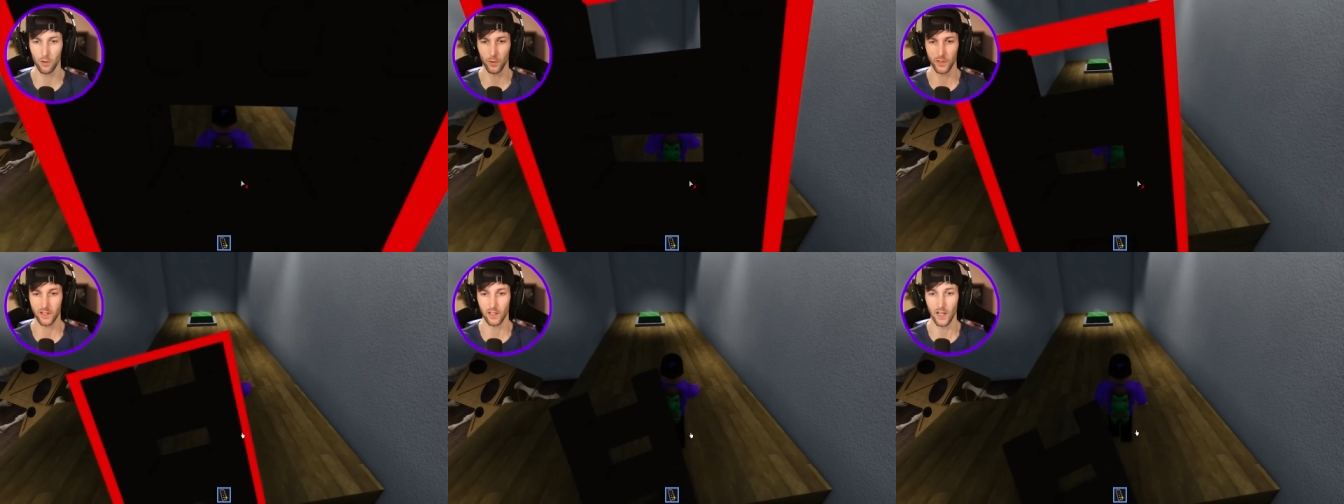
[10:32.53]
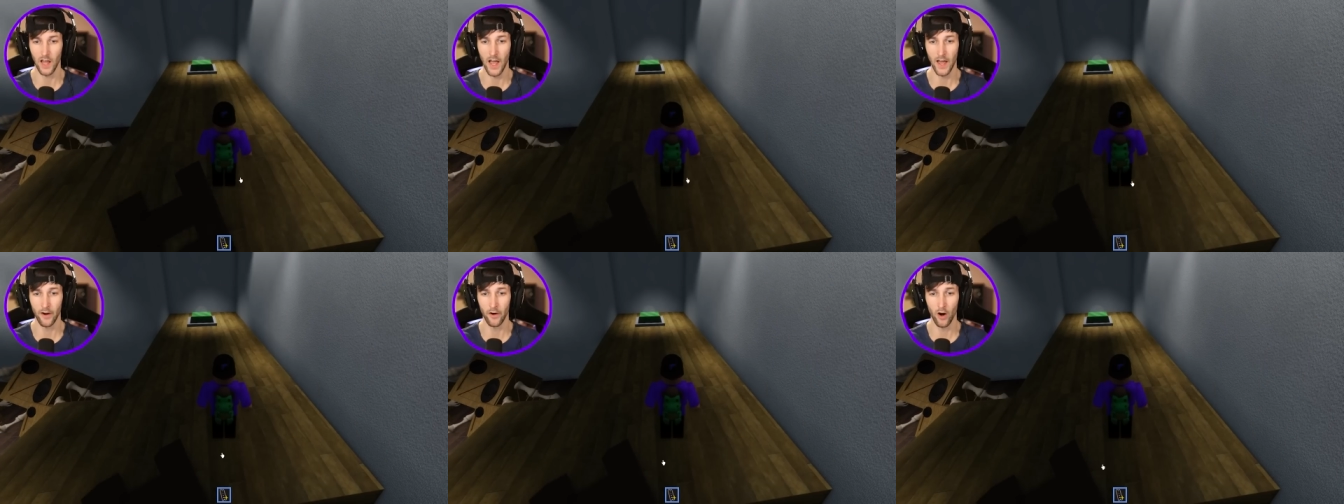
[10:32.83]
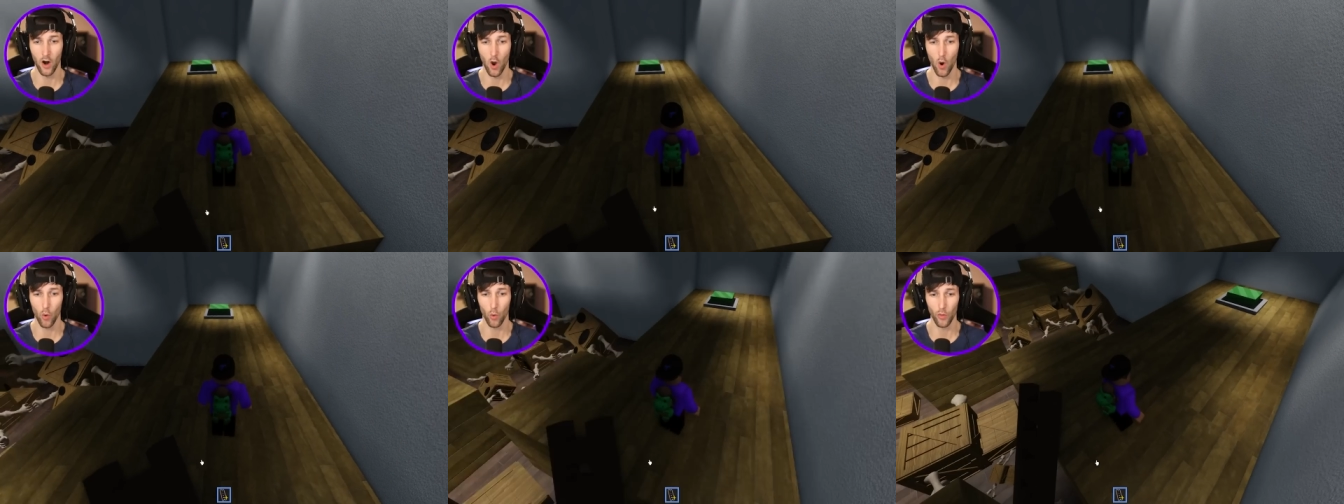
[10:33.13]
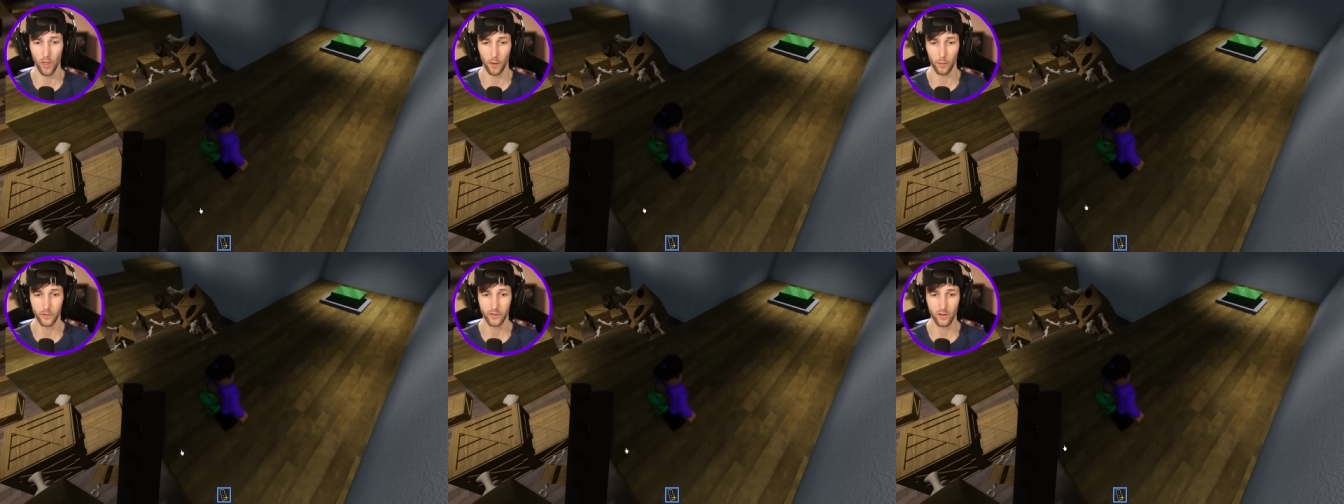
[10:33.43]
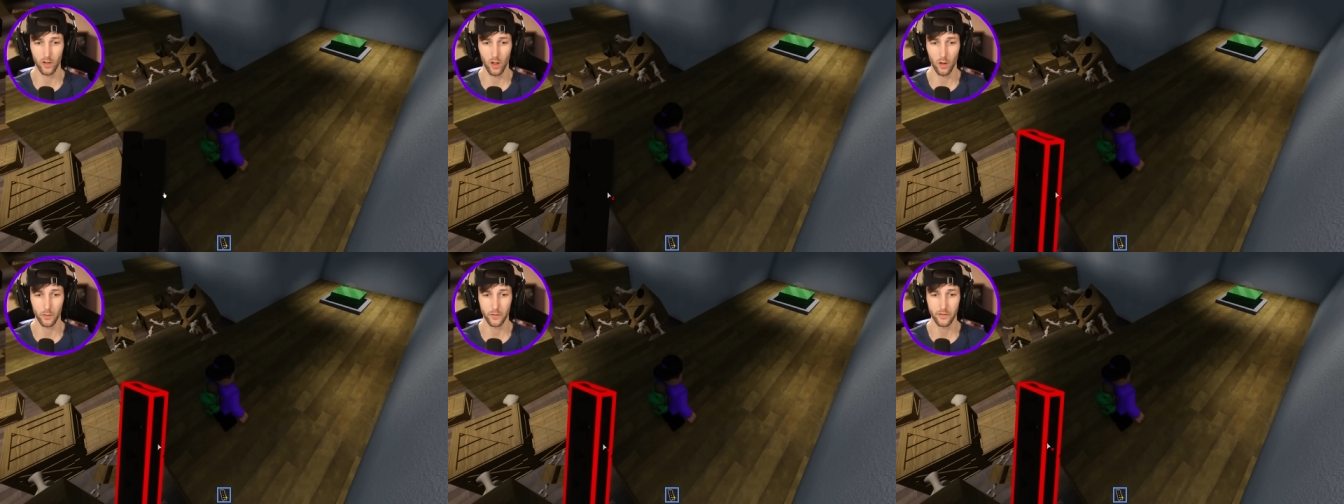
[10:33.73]
good with the ladder. Oh, that
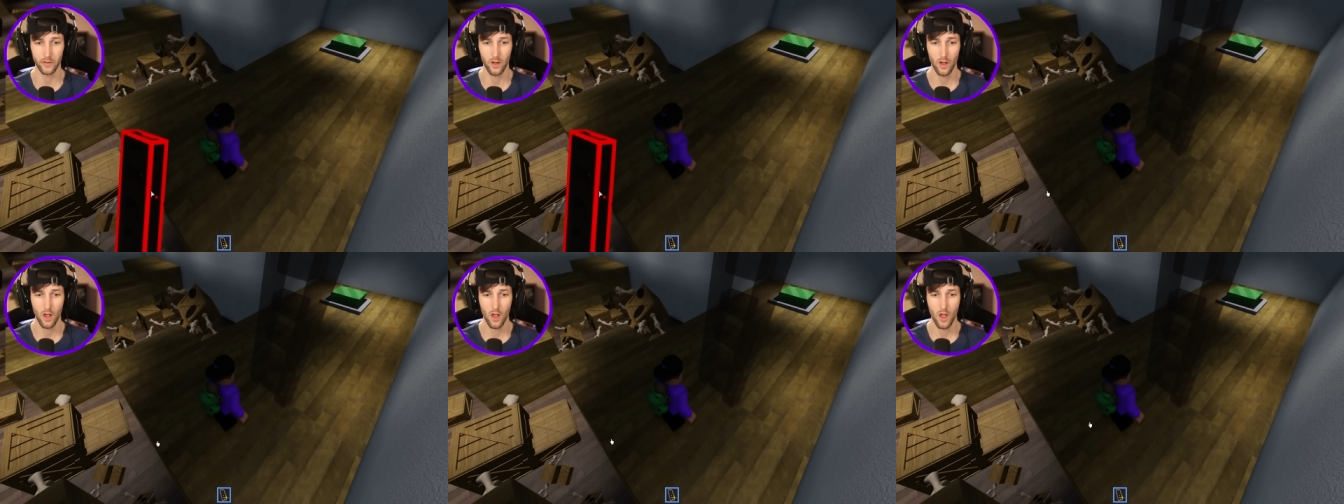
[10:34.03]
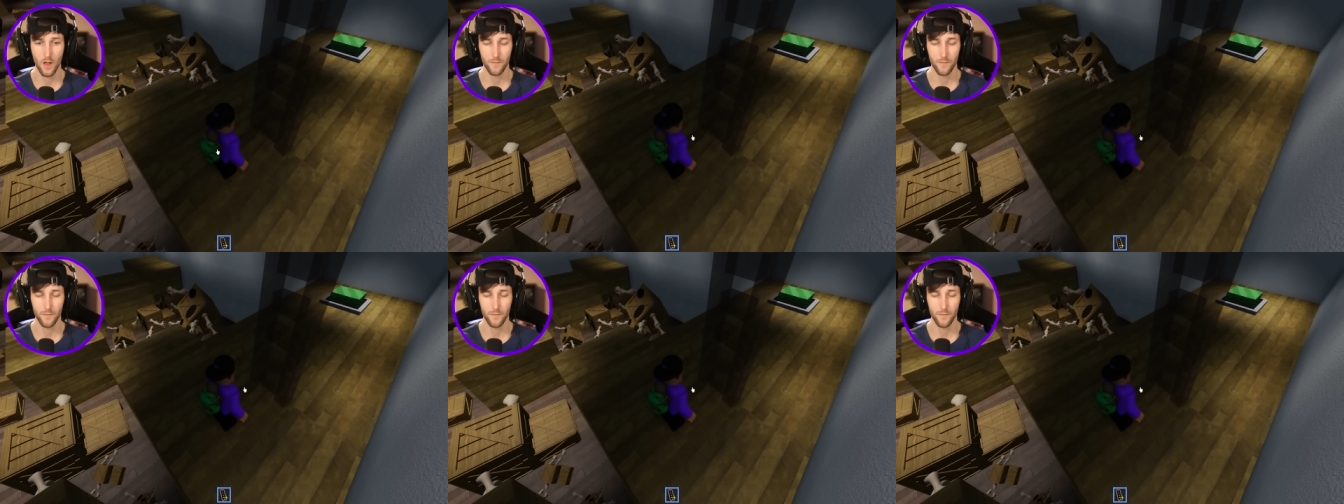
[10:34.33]
was close.